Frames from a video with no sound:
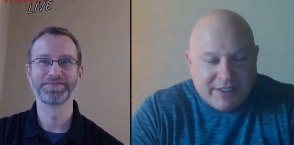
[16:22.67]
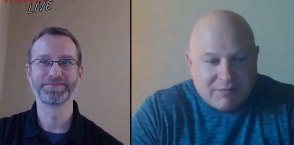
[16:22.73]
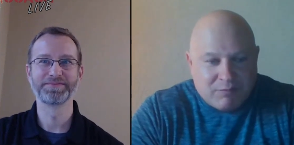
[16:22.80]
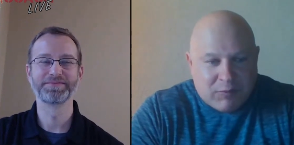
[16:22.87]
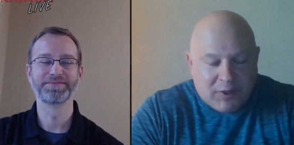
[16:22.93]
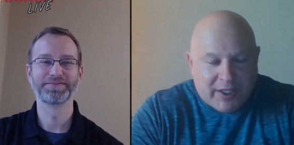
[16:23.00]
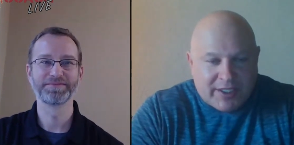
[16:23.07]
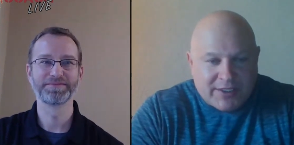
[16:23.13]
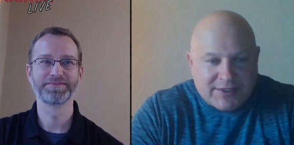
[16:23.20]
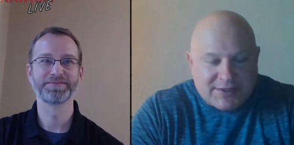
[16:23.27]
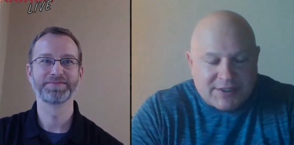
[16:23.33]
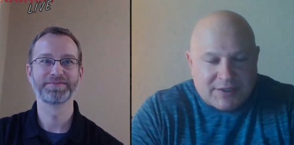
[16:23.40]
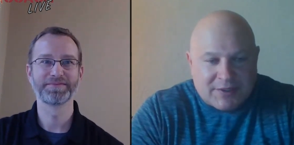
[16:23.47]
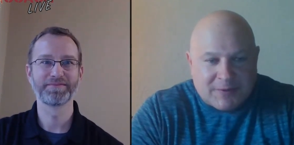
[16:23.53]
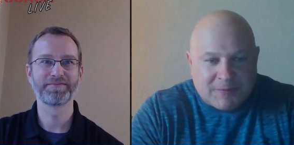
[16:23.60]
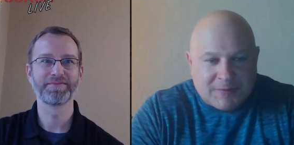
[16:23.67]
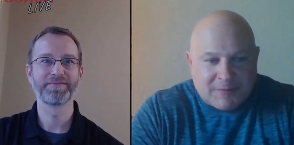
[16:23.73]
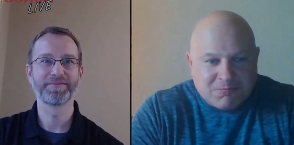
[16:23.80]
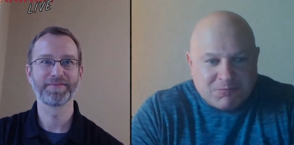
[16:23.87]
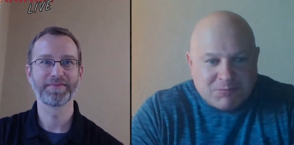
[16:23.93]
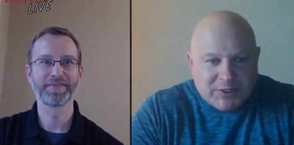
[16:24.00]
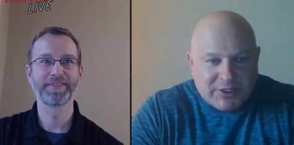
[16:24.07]
Speaker 1: didn't play. So,
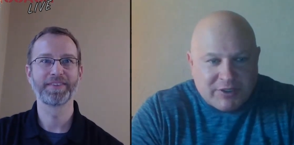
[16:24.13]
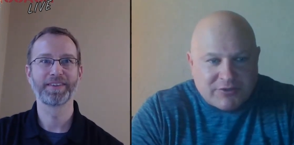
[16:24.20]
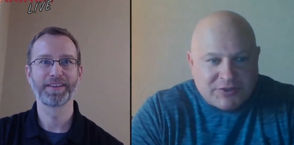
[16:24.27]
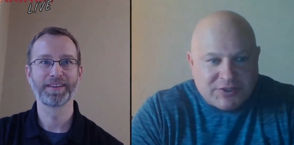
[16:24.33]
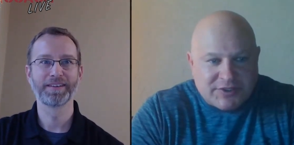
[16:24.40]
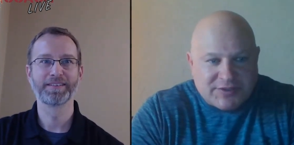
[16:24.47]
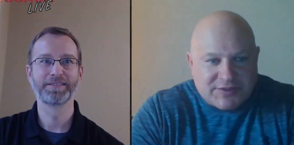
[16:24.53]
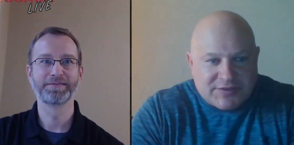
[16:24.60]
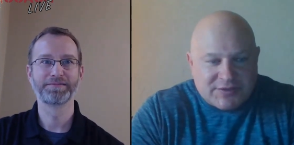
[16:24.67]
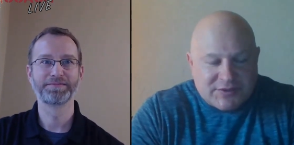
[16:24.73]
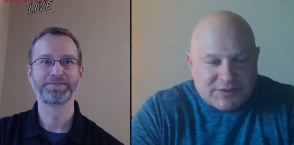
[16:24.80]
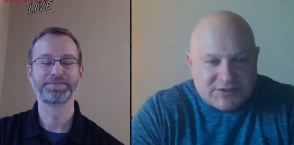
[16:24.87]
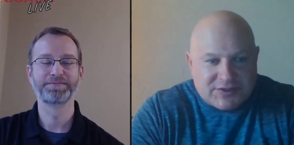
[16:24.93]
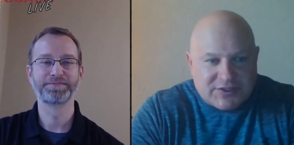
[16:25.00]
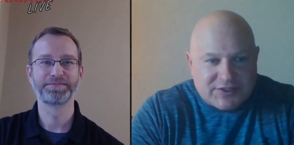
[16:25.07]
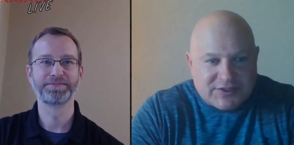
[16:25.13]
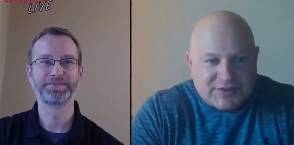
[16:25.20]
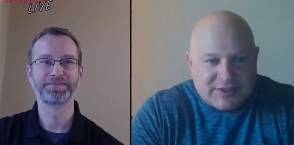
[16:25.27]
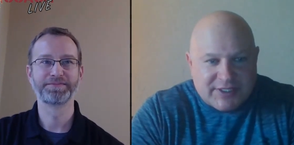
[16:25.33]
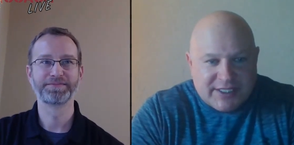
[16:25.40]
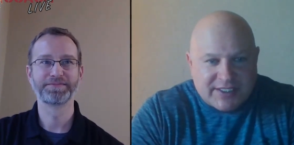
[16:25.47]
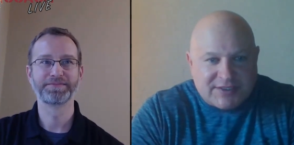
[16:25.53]
you know, just,
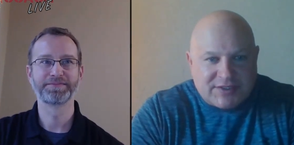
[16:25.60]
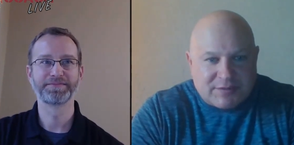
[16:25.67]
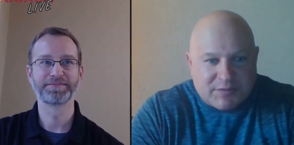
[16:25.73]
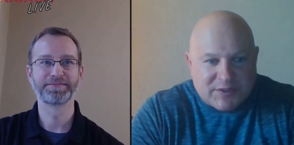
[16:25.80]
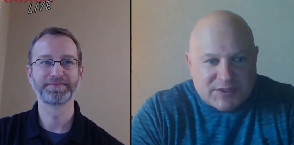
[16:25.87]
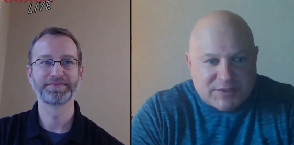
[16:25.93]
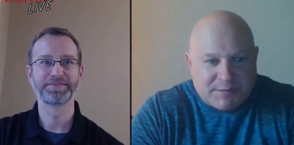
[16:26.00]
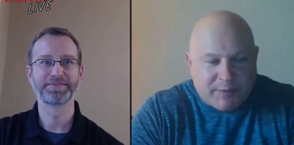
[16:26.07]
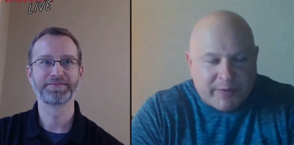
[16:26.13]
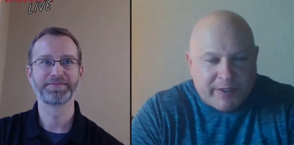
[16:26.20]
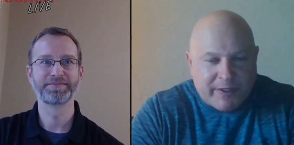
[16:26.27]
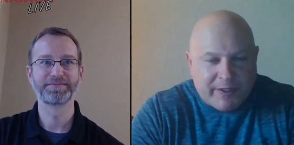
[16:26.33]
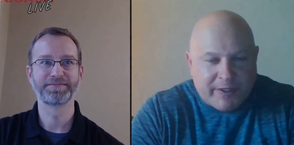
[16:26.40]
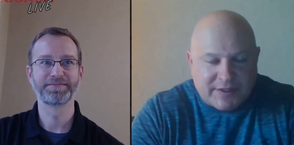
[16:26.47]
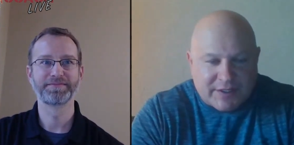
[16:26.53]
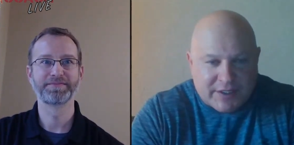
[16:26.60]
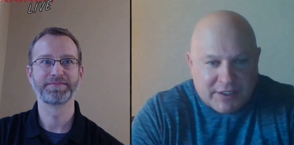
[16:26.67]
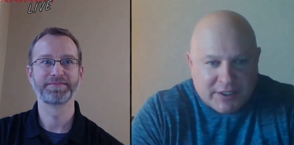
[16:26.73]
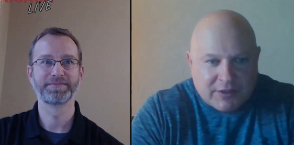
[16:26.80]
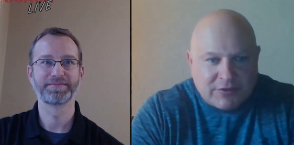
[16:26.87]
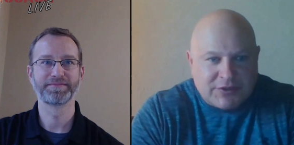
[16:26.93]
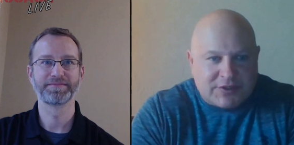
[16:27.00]
just get some experience in
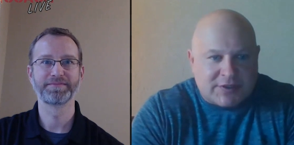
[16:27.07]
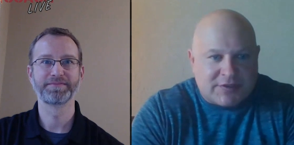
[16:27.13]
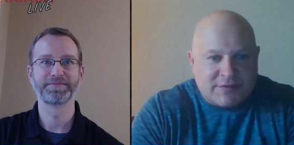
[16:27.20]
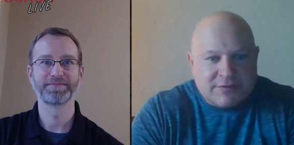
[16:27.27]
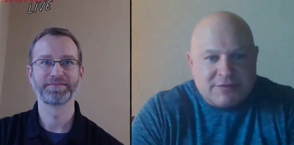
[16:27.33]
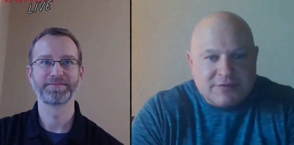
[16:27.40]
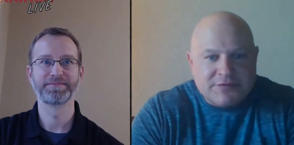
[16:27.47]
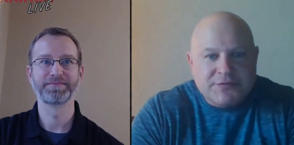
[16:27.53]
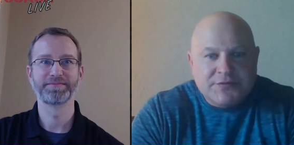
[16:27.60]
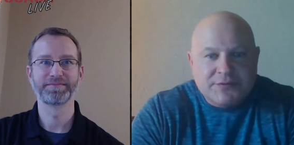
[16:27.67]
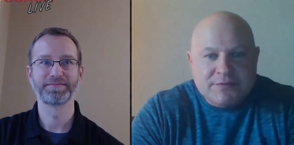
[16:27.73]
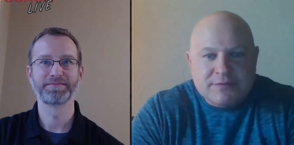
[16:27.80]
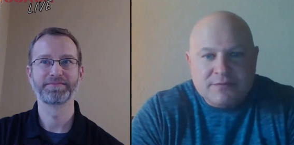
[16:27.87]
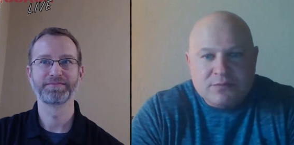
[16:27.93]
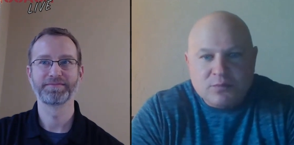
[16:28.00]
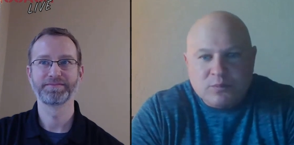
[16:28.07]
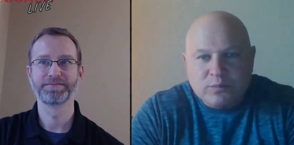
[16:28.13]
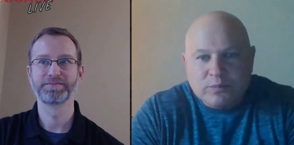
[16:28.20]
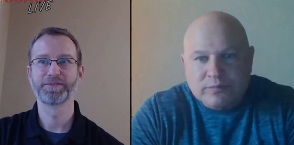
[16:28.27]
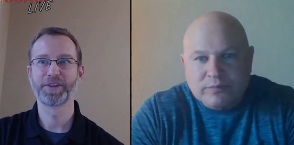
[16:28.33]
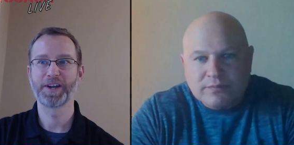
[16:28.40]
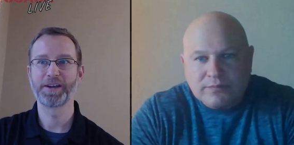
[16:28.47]
coaching.
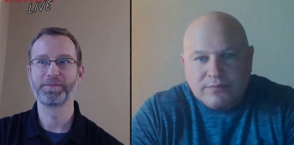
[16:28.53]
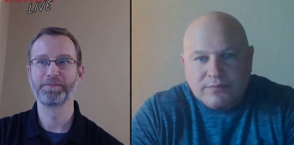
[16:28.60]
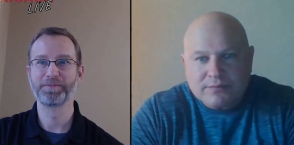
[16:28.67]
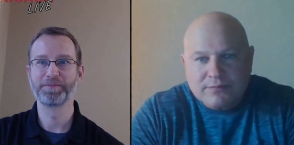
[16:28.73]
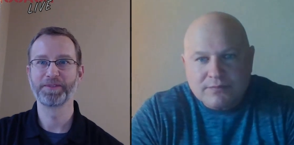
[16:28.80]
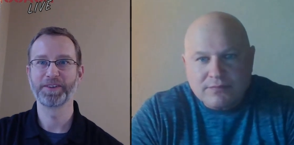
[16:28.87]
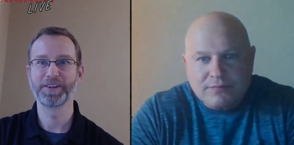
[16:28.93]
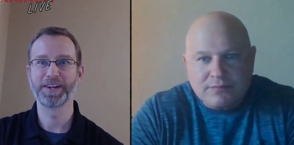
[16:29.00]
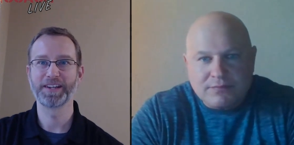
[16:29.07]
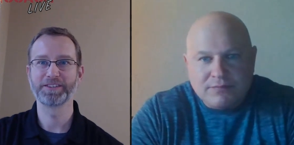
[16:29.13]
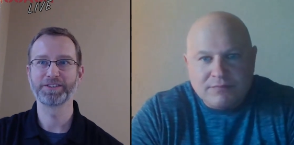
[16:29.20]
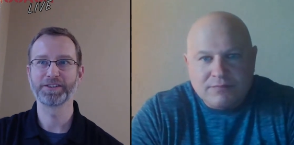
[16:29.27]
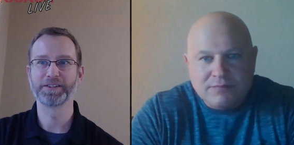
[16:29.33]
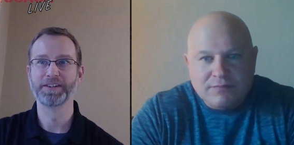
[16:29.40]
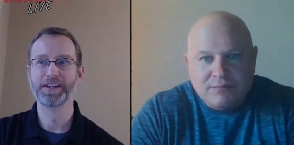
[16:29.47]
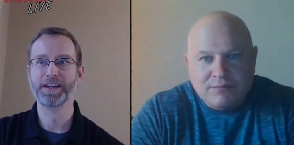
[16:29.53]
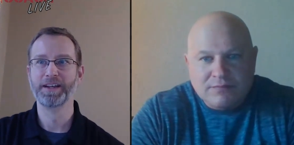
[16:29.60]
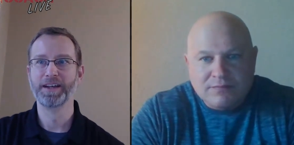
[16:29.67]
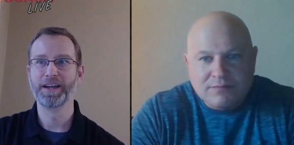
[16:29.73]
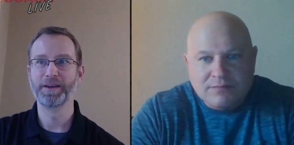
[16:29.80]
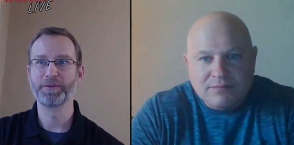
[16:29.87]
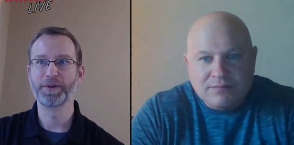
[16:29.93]
Speaker 2: Okay. Good answer.
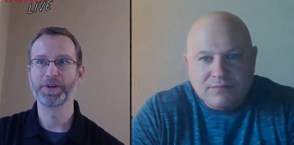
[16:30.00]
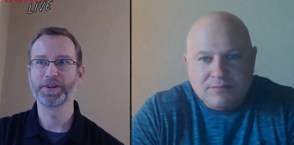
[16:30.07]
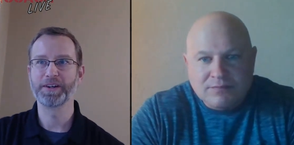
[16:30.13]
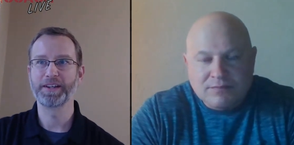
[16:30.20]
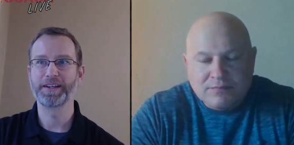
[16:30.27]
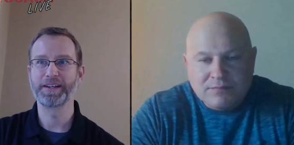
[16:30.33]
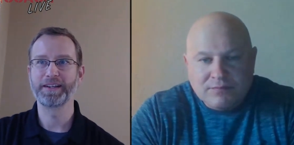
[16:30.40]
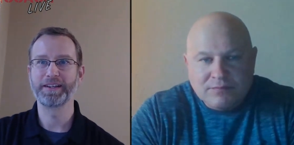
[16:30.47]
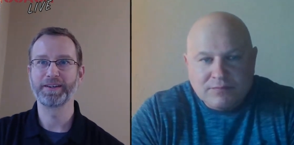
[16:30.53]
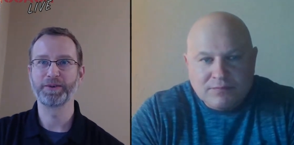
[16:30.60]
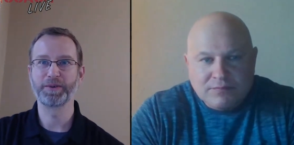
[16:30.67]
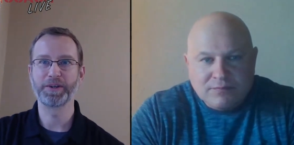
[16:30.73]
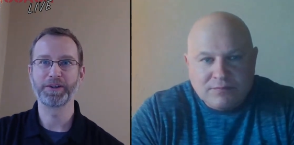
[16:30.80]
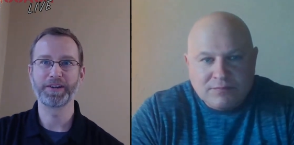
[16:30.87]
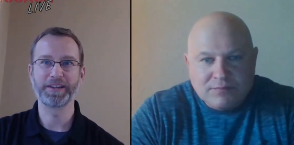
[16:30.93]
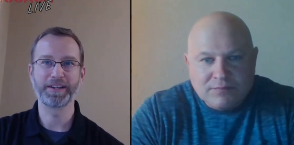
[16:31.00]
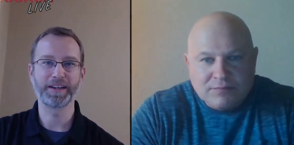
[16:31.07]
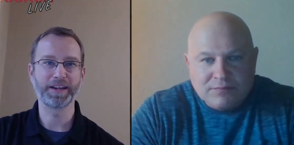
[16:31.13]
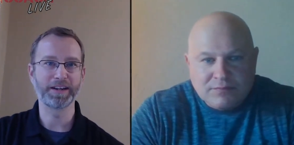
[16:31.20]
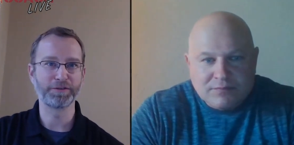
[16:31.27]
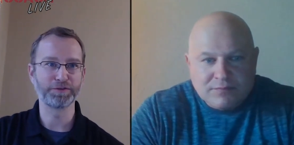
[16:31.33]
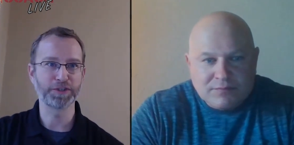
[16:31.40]
And we already, we already
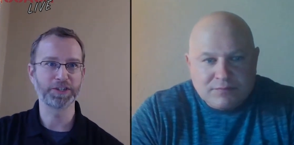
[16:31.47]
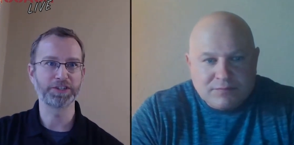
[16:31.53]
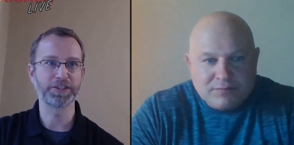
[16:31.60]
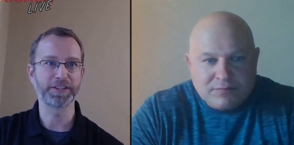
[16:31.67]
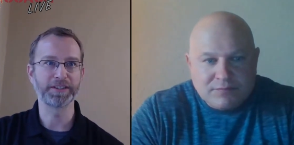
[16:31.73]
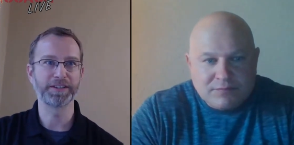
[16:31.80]
kind of touched